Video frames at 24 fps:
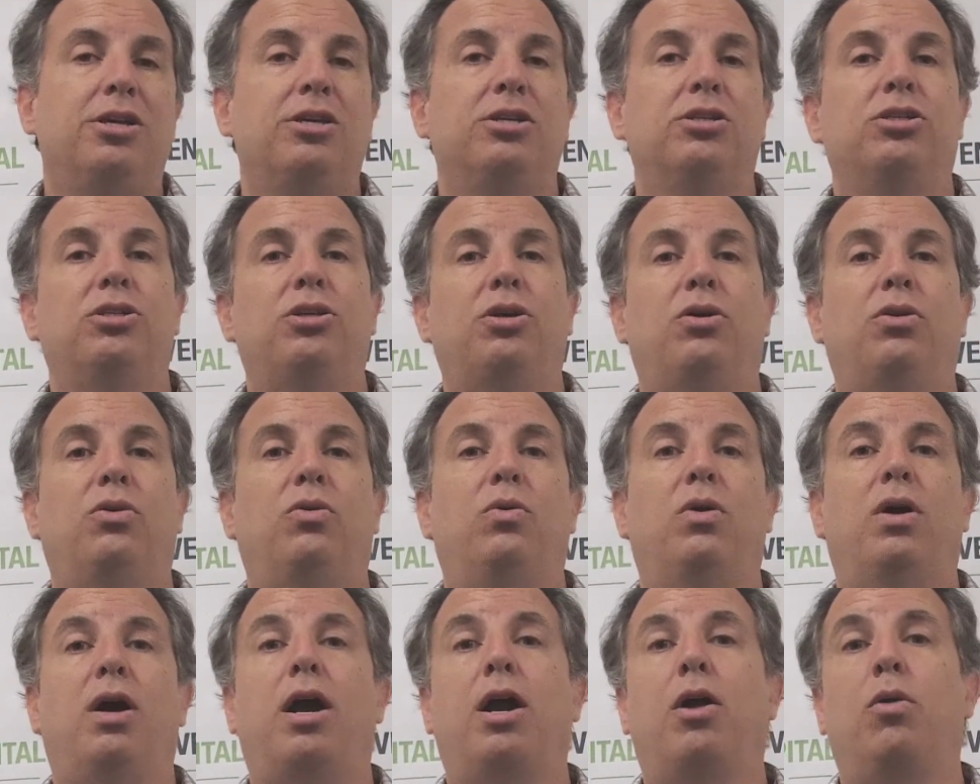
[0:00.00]

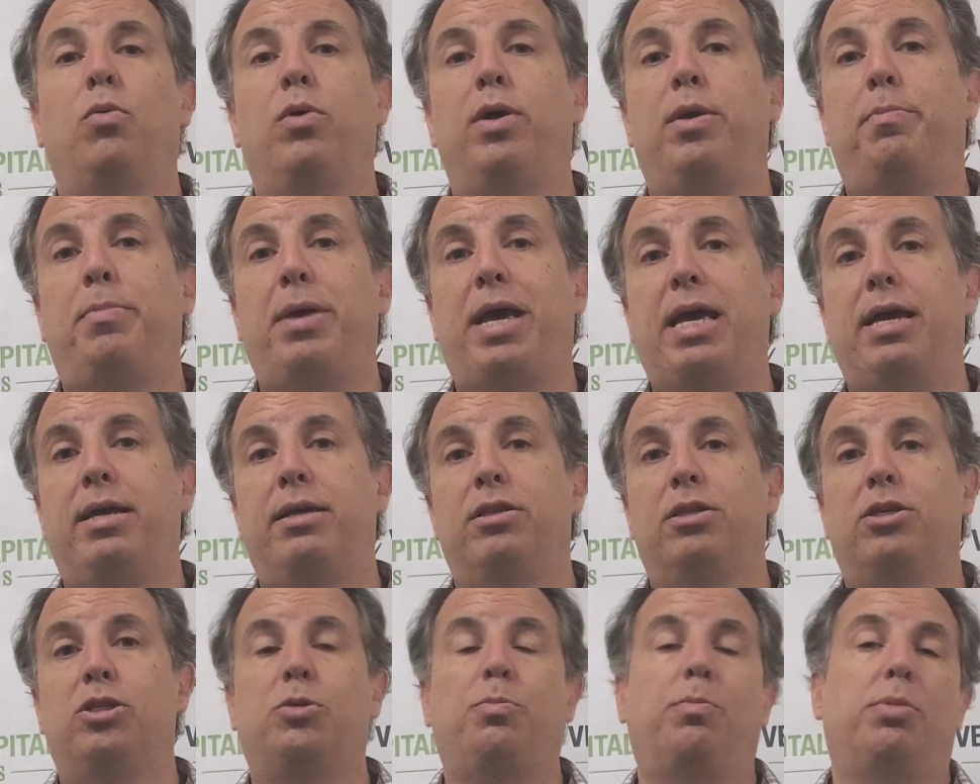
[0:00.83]
So are we paying
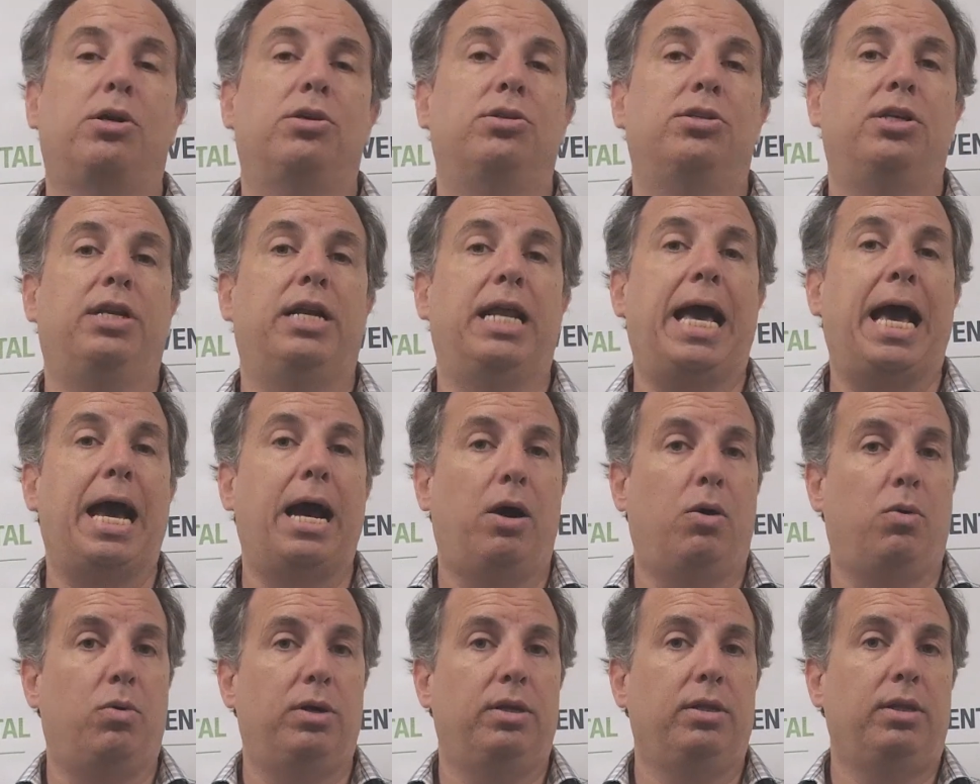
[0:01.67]
this person
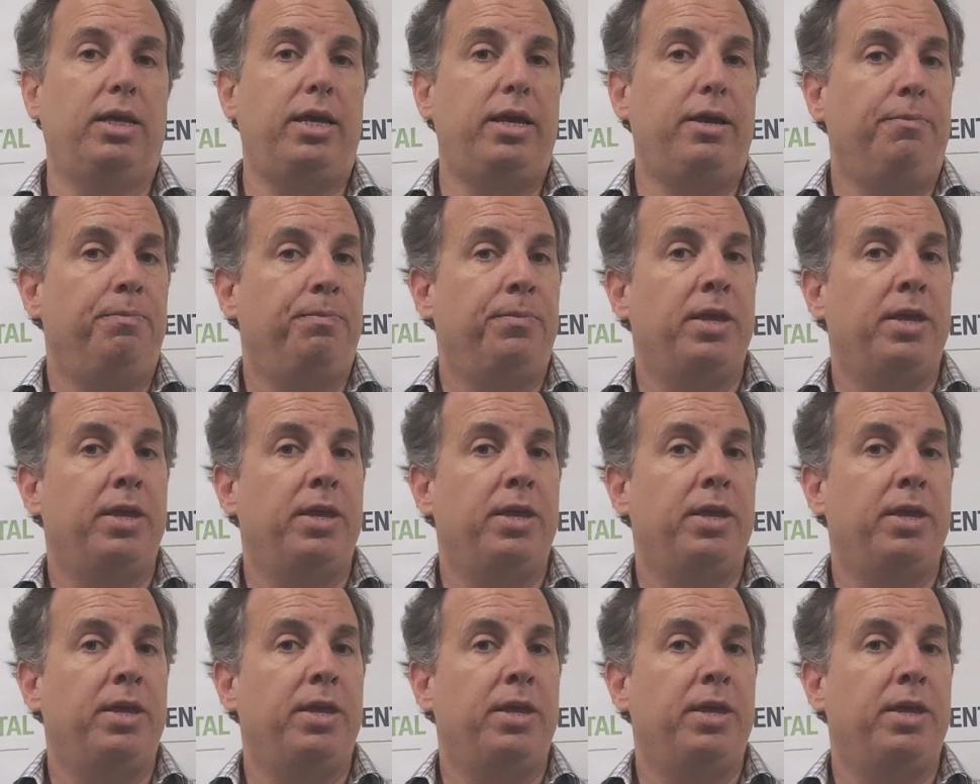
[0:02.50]
hourly?